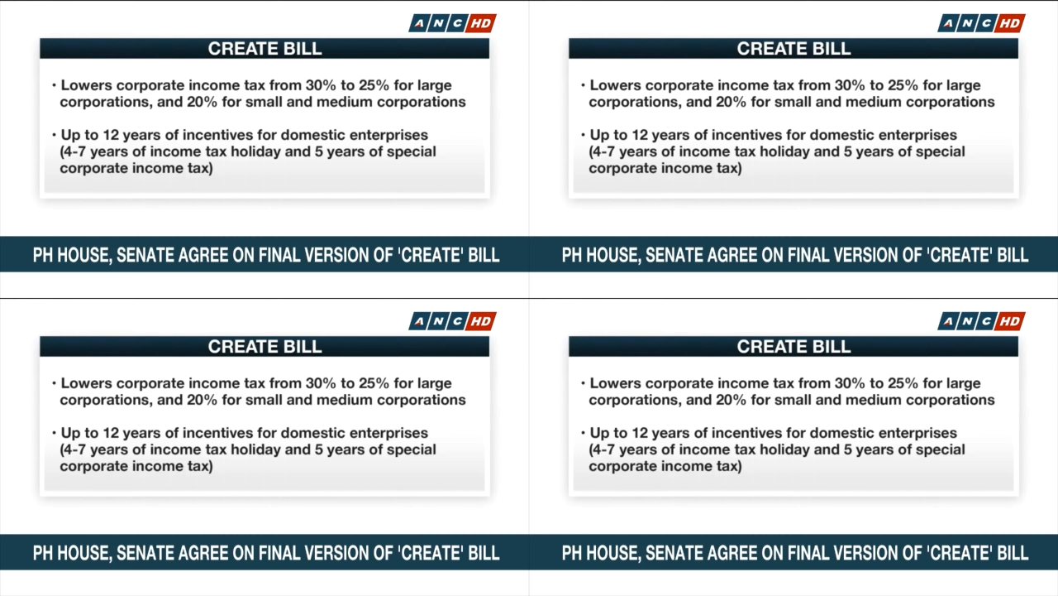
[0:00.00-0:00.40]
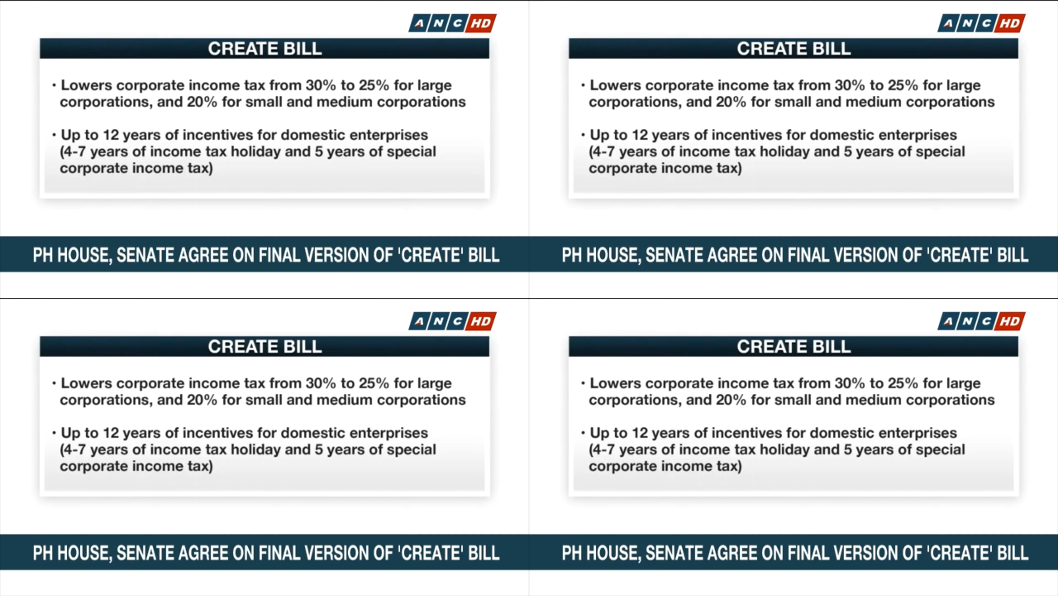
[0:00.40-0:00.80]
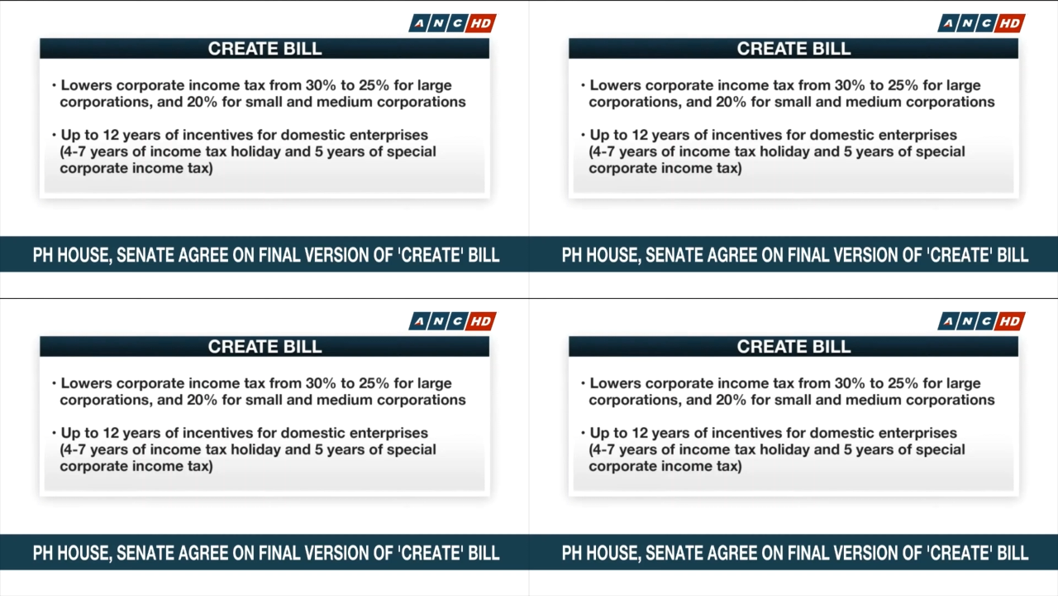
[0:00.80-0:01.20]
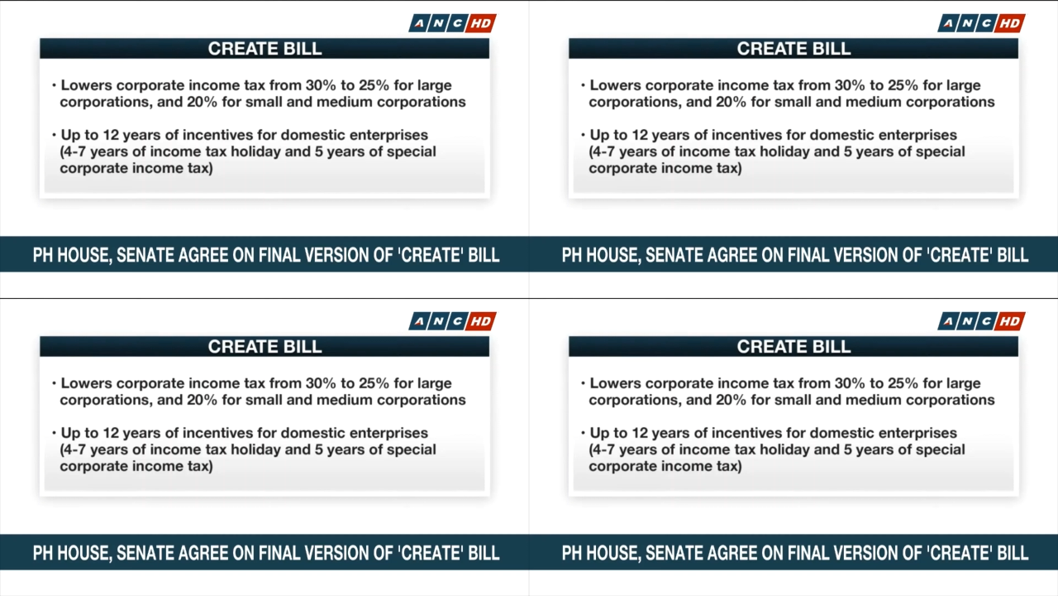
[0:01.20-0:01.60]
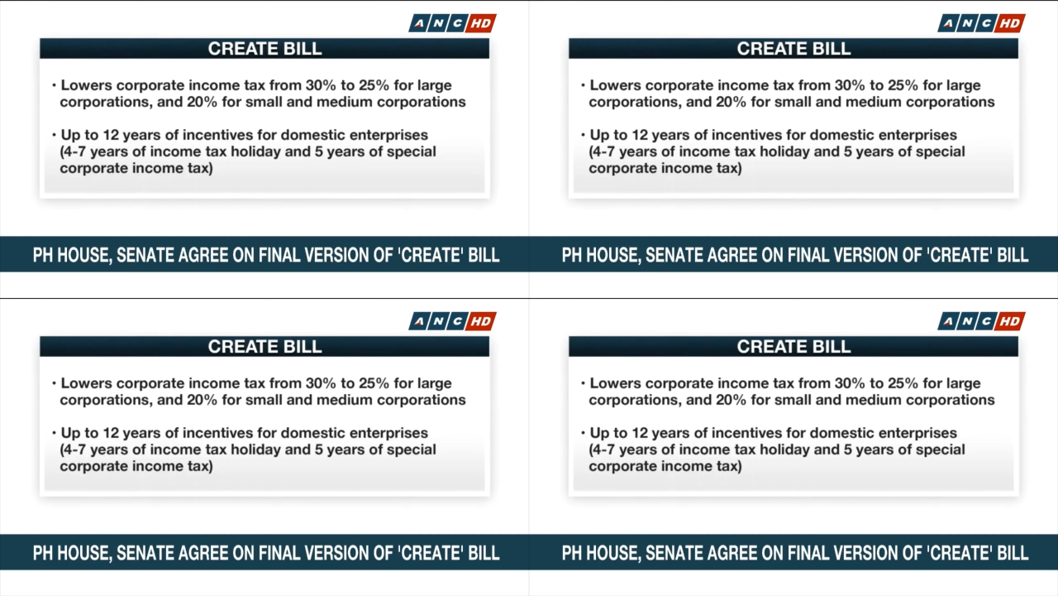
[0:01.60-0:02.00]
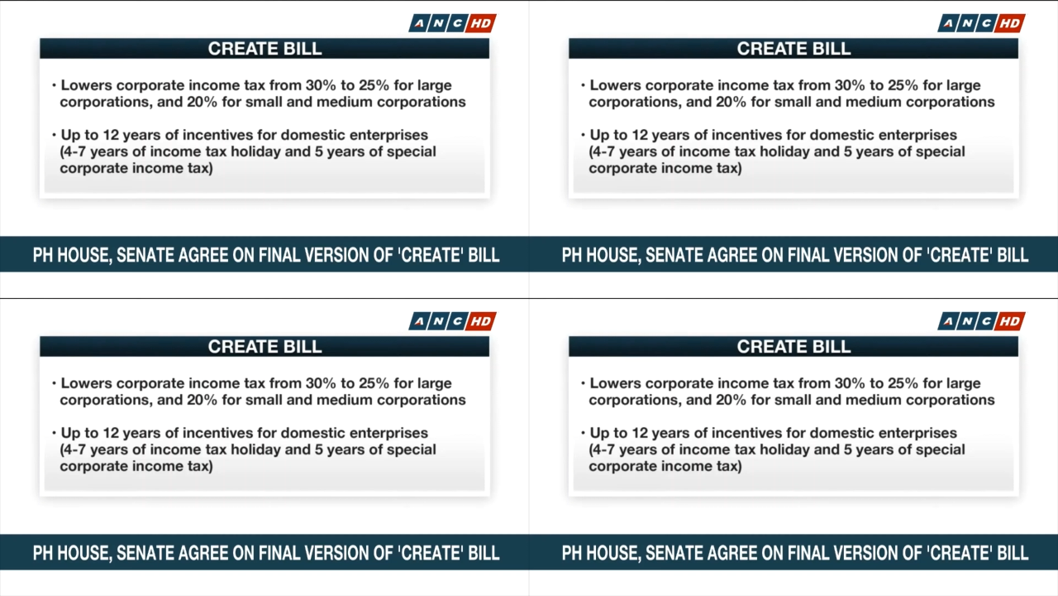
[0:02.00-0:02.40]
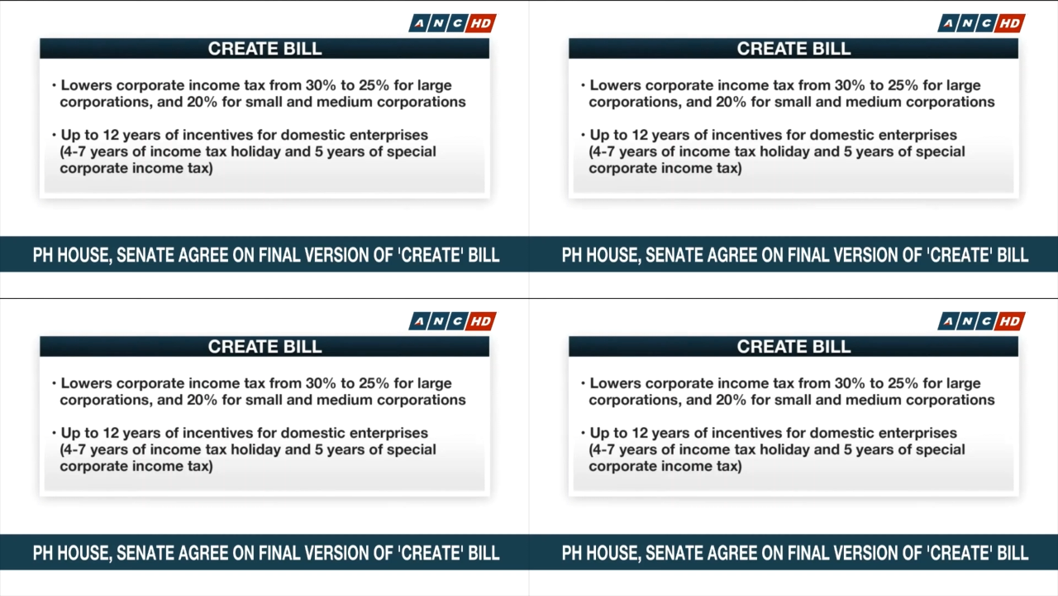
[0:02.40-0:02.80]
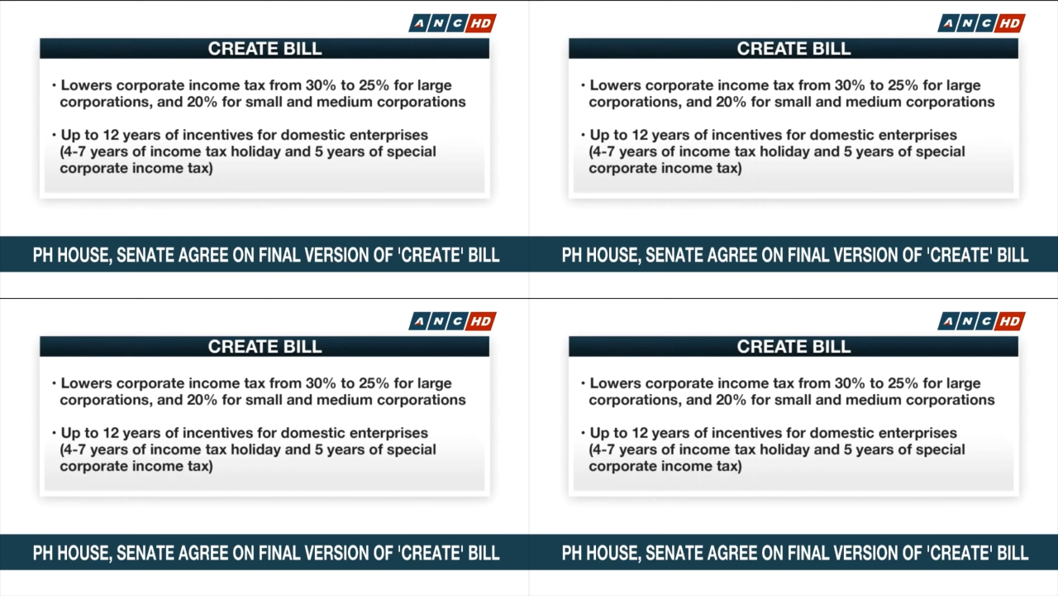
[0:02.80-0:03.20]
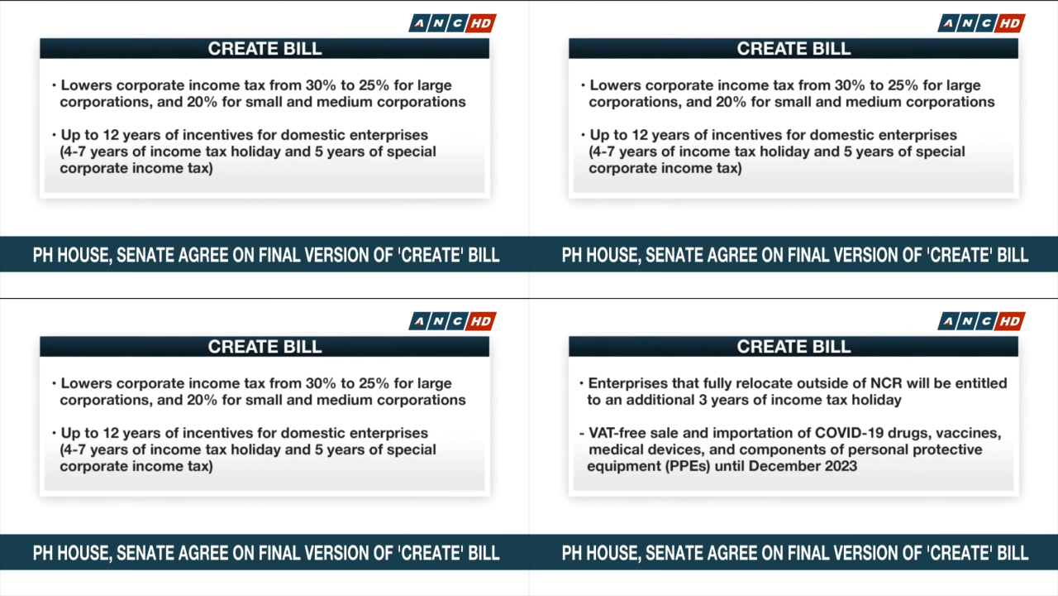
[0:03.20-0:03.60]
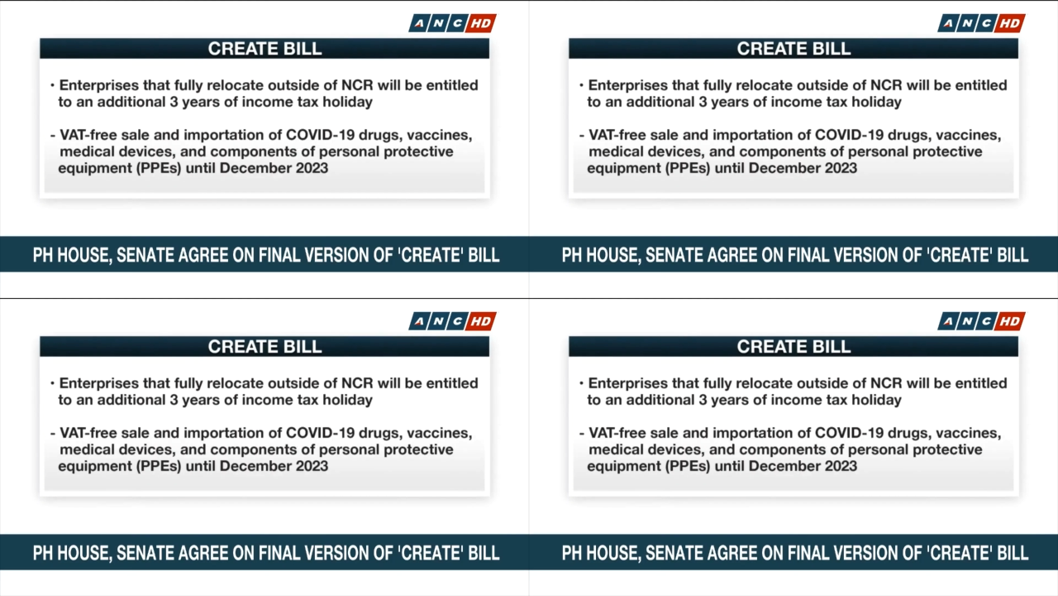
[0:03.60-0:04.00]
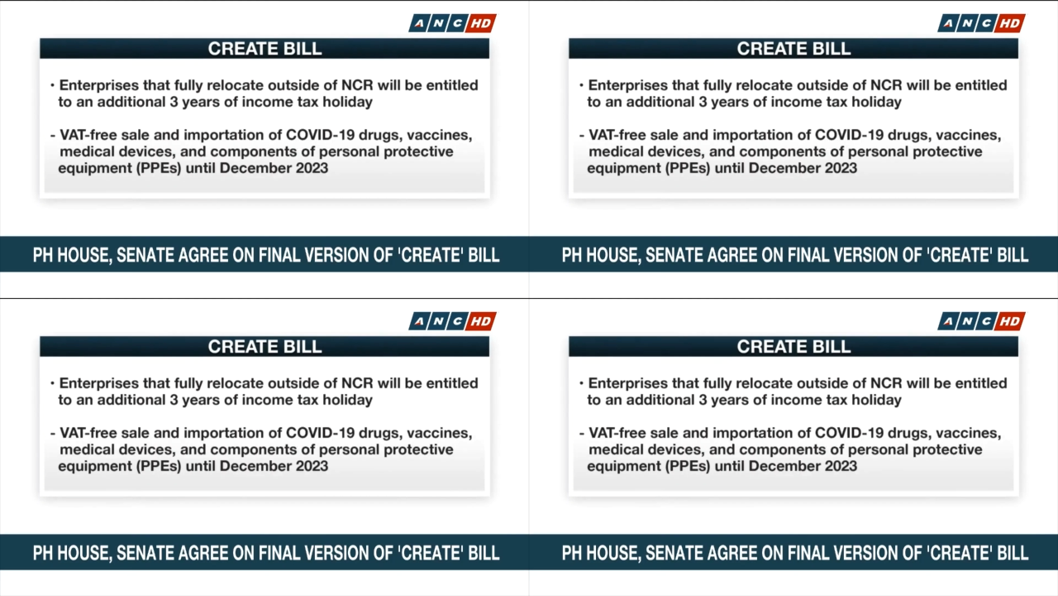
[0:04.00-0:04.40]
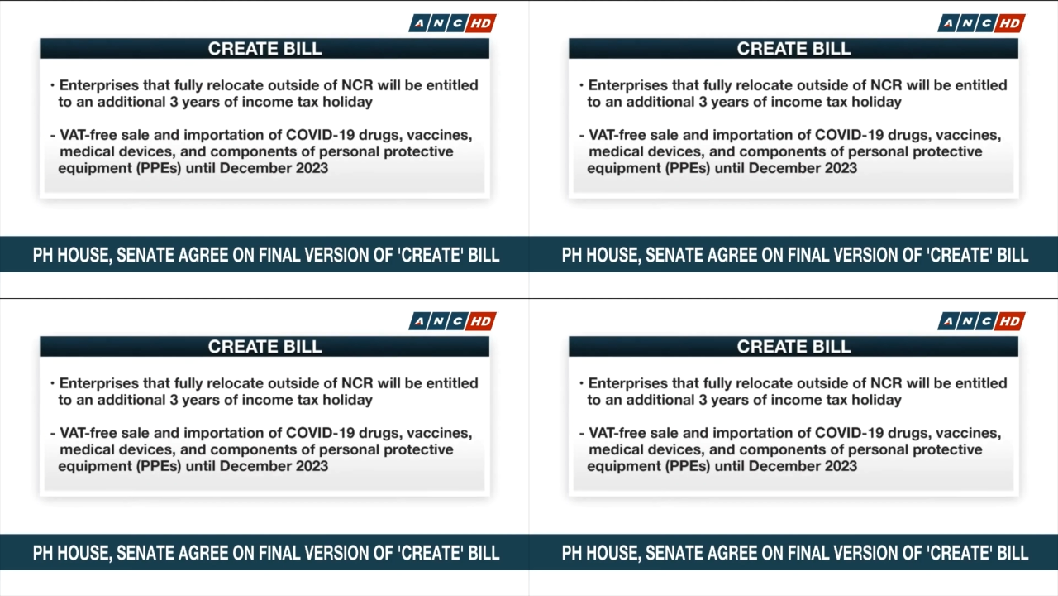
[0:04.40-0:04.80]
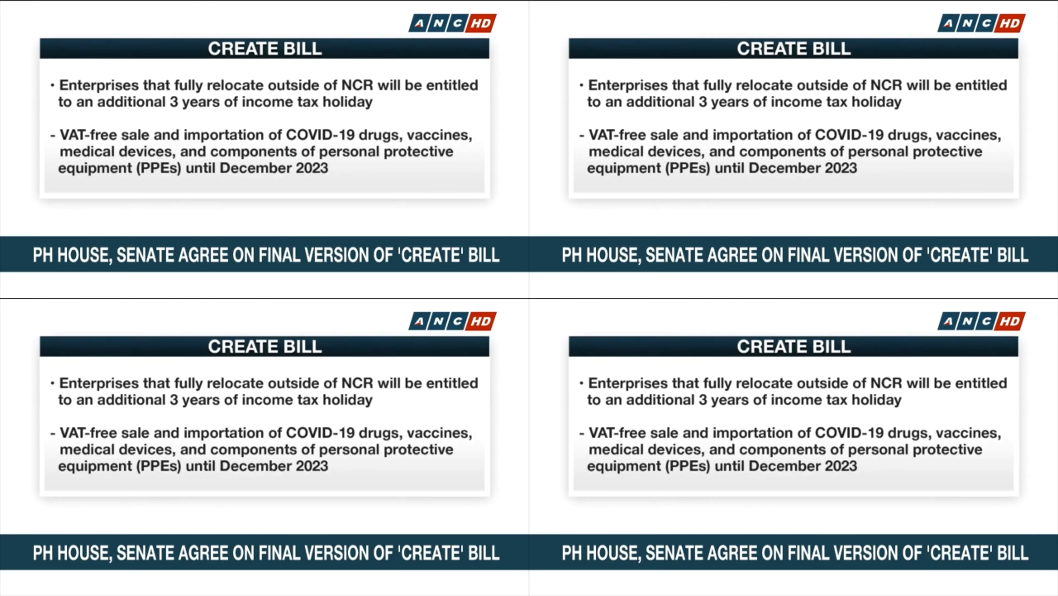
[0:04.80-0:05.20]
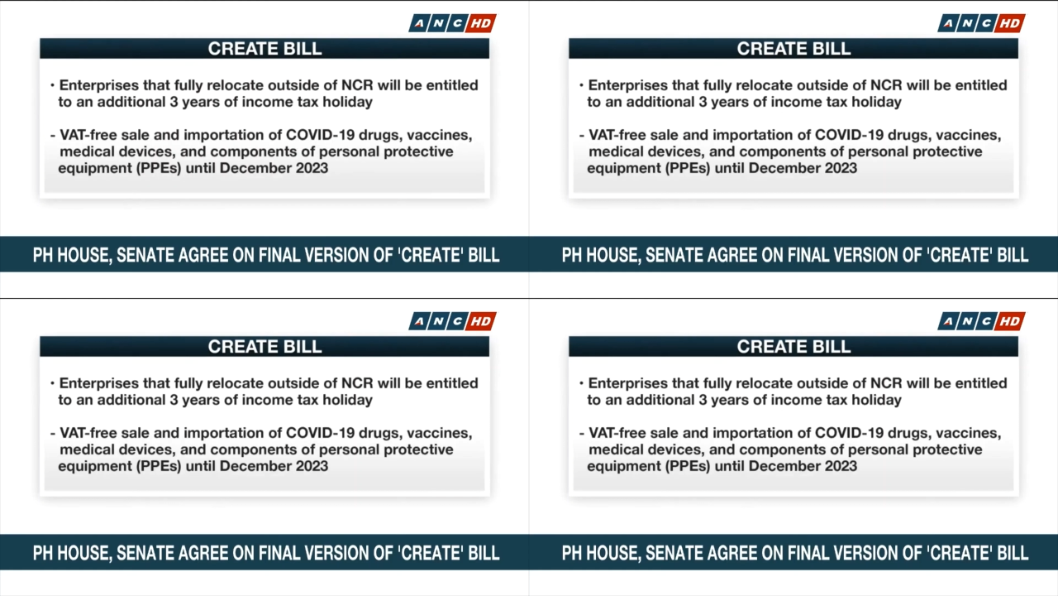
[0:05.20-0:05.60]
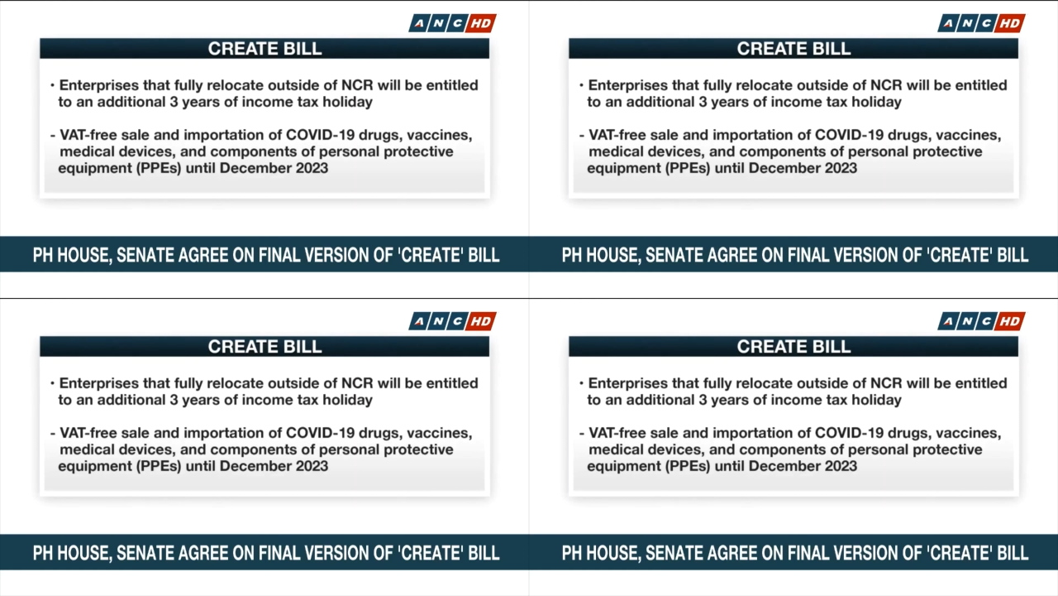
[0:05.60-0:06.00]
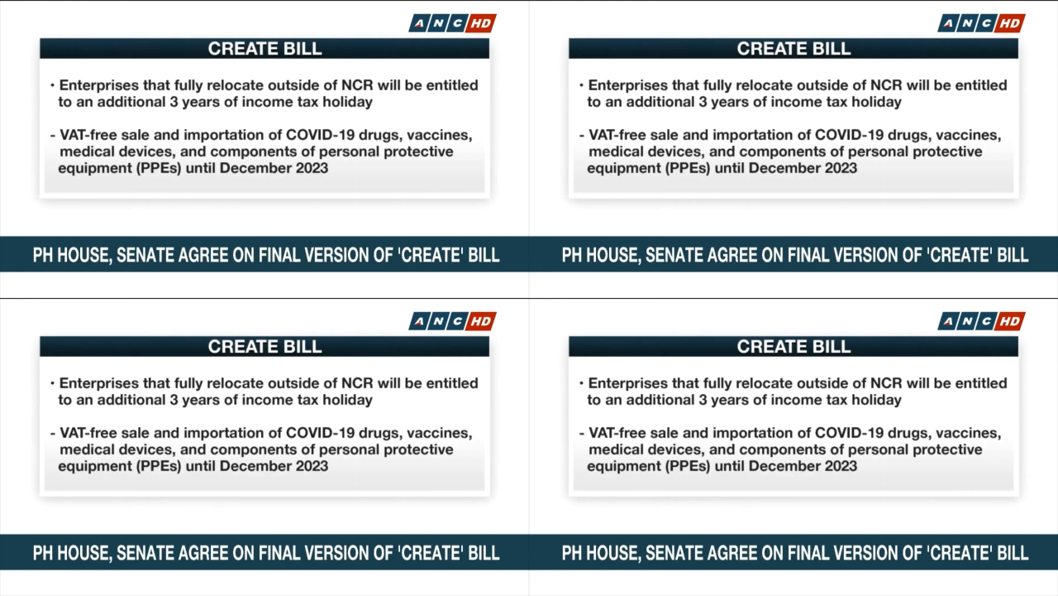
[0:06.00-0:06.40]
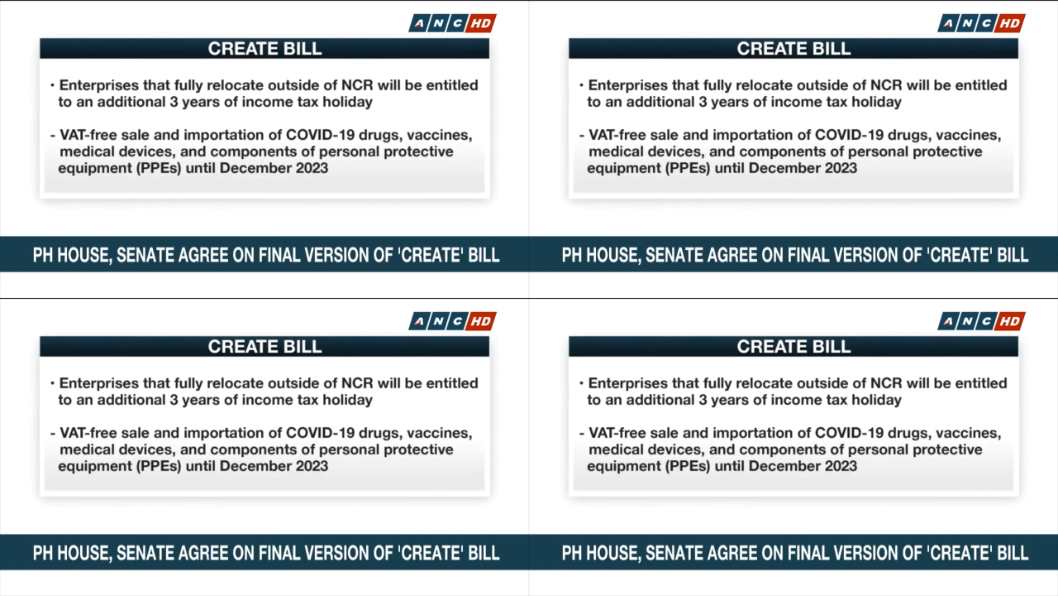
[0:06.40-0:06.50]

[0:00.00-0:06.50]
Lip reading: No face is visible, so there are no lips to read.